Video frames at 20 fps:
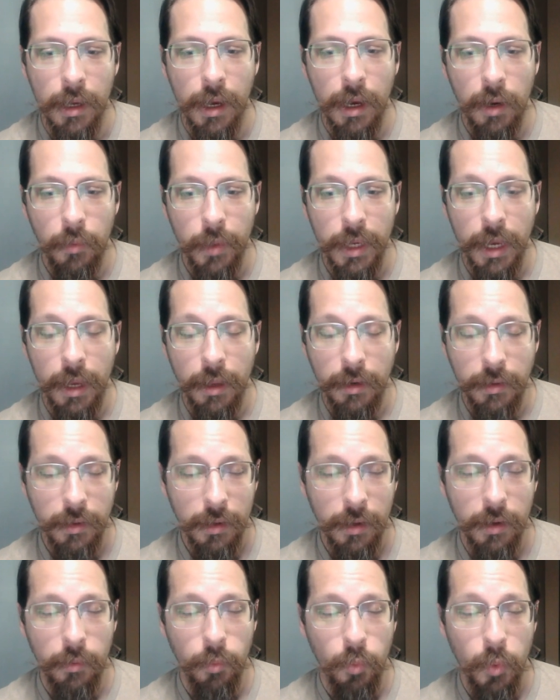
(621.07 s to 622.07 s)
Uh, we had
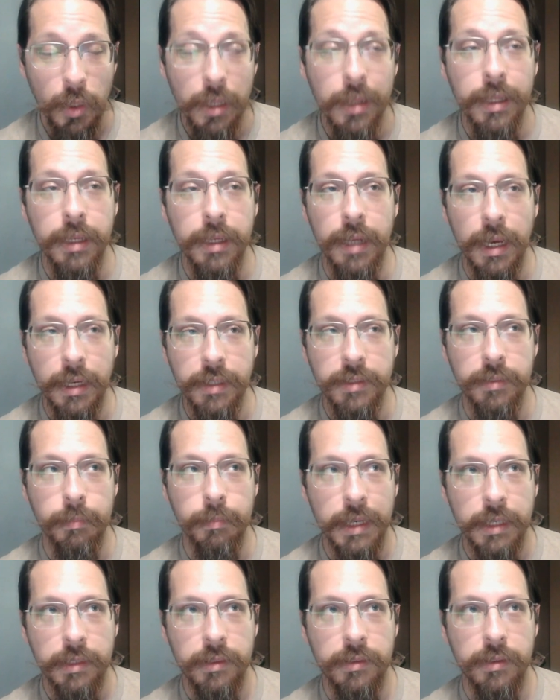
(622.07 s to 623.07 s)
a really nice
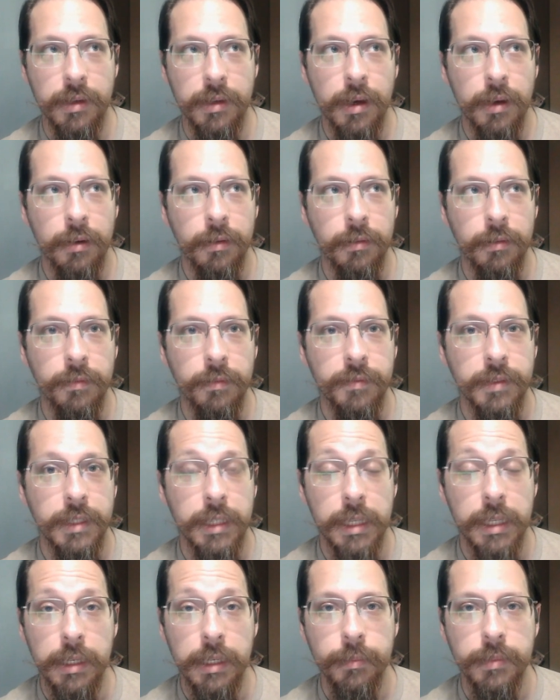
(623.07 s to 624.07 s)
mix of
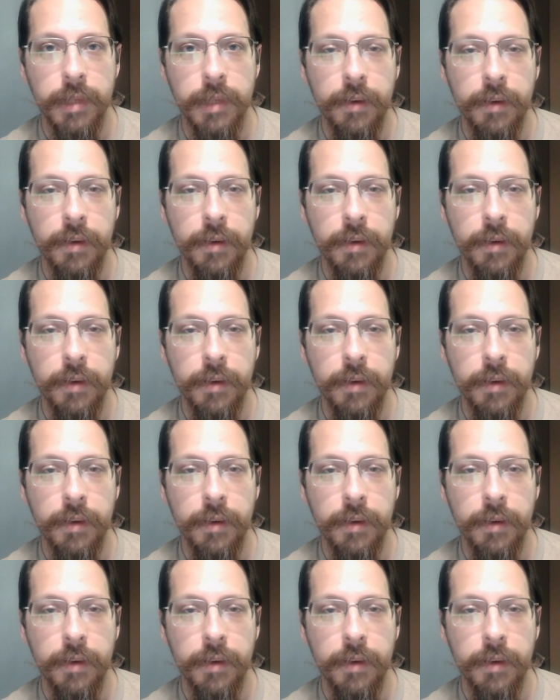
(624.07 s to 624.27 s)
teams.